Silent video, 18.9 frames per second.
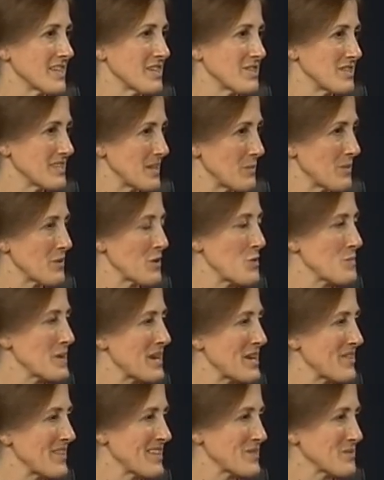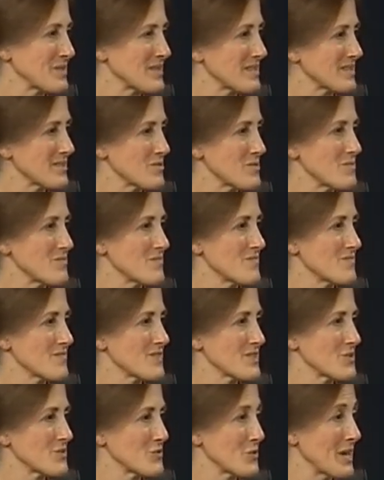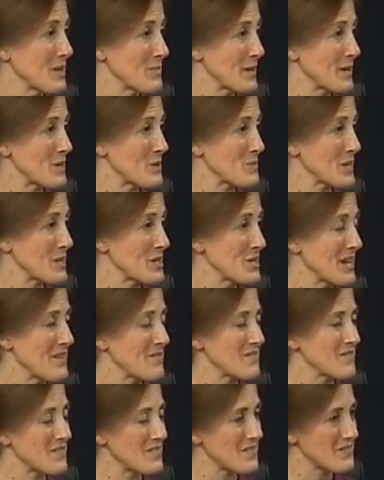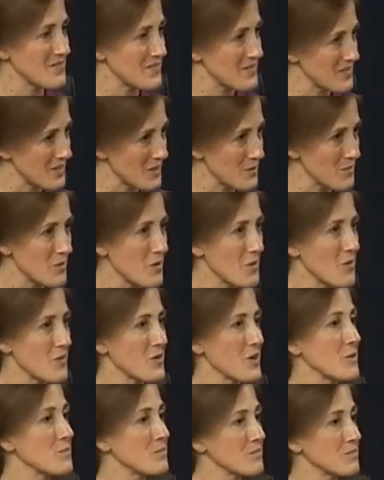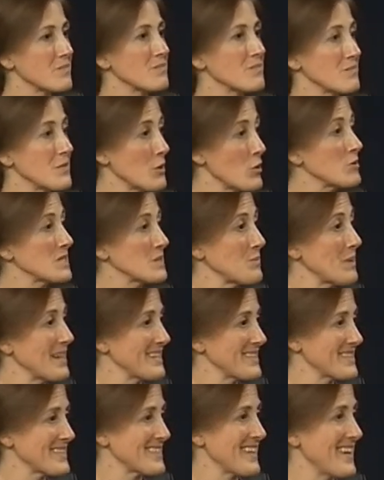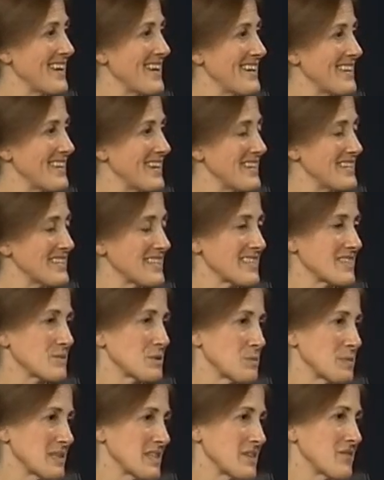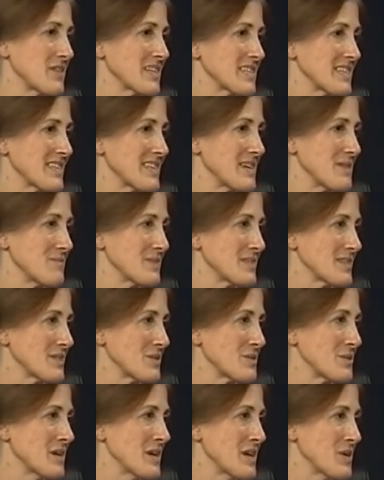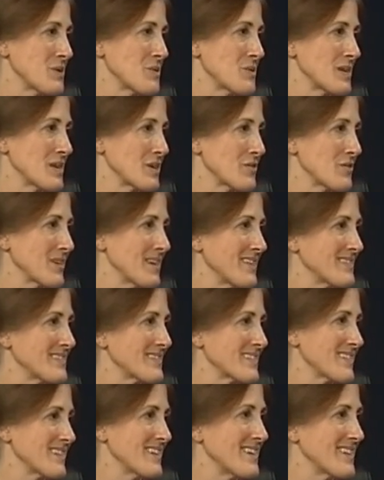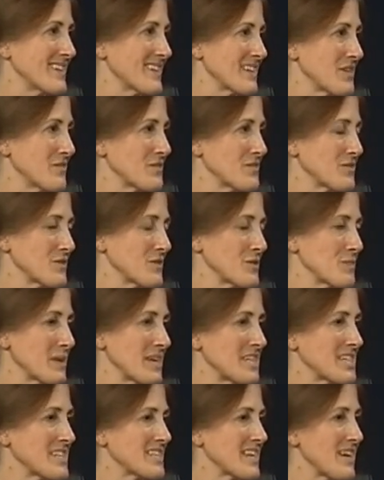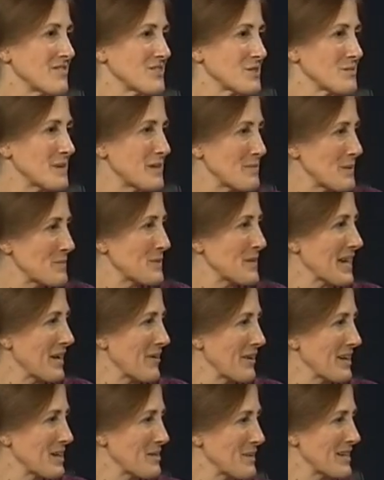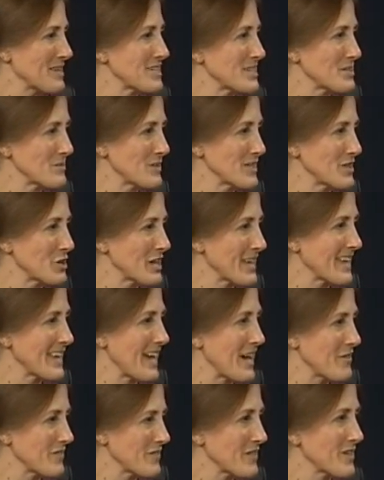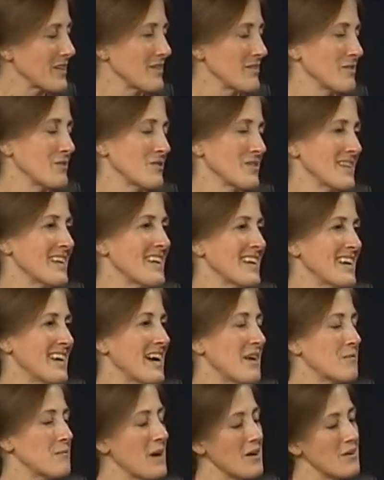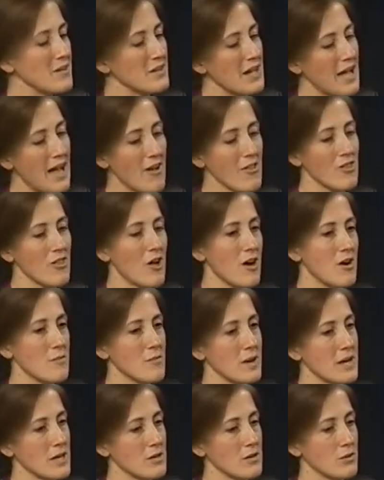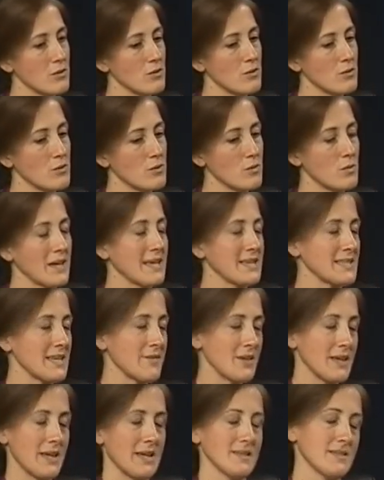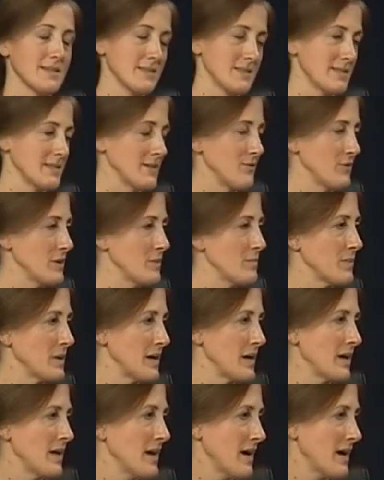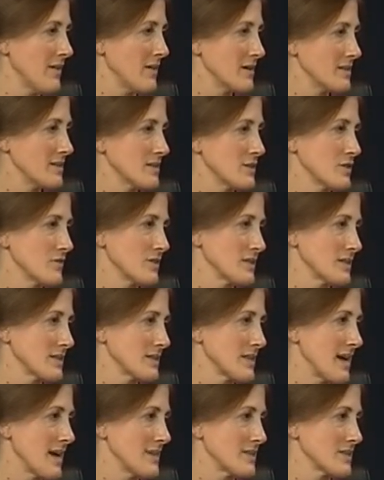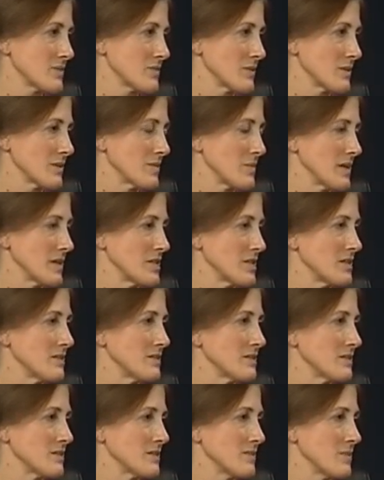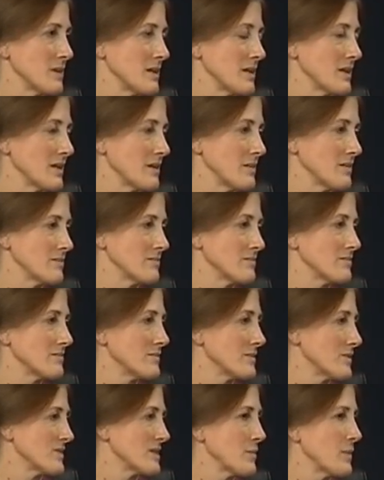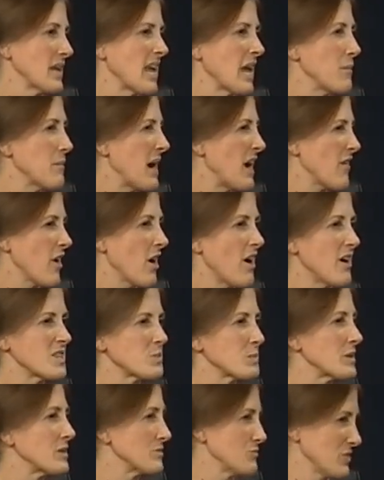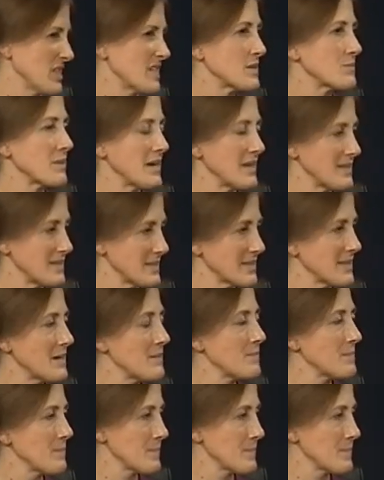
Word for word: Like you said, with home care, that's what's so so great about home care. You have their their their own space and, right. and, specific to them. So what a great uh, gift for a patient to have so many people caring about yeah. you and looking out for you. And about how long might you, I guess every case is different, but how long do services last with patients depending on it if somebody came depends. out of the hospital, it really depends. Yeah, yeah, yeah.